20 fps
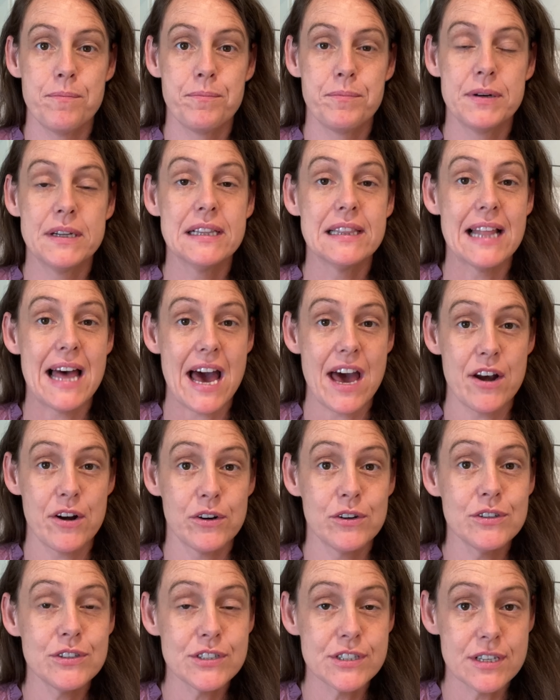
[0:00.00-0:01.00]

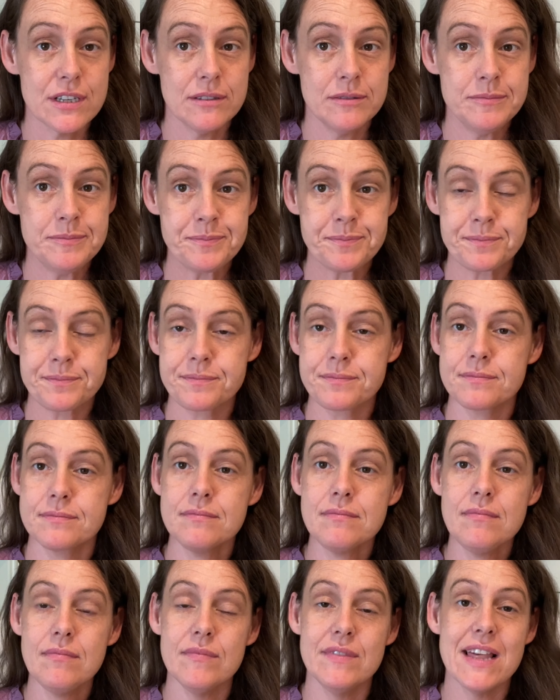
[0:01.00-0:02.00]
platters
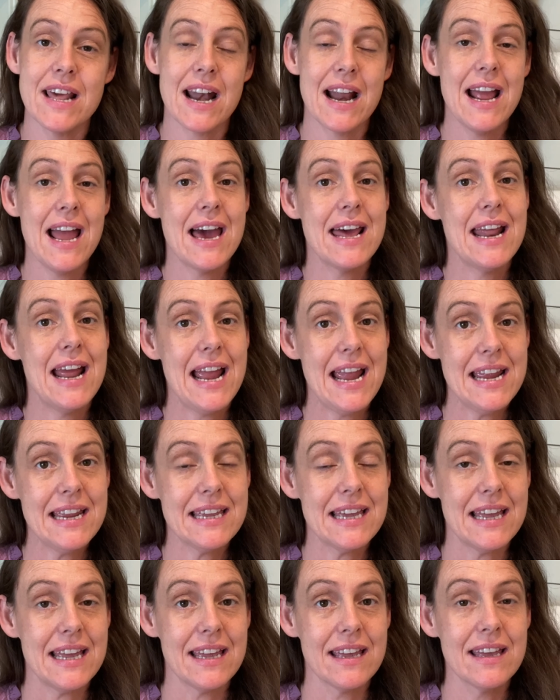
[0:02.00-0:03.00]
that I had
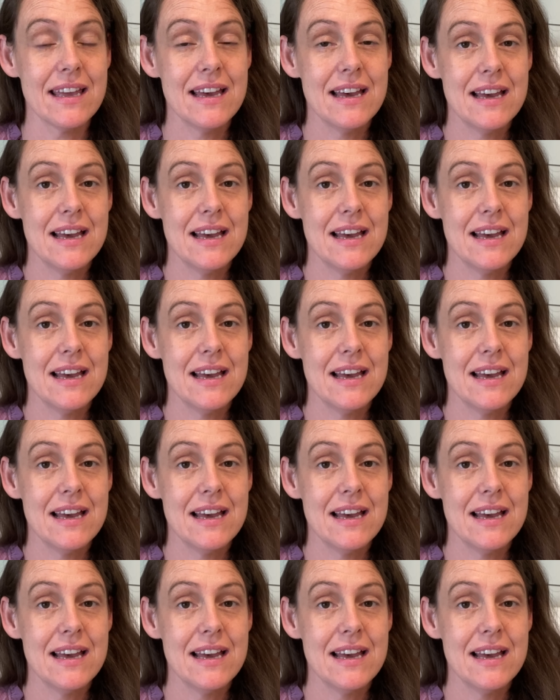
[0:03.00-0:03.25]
hanging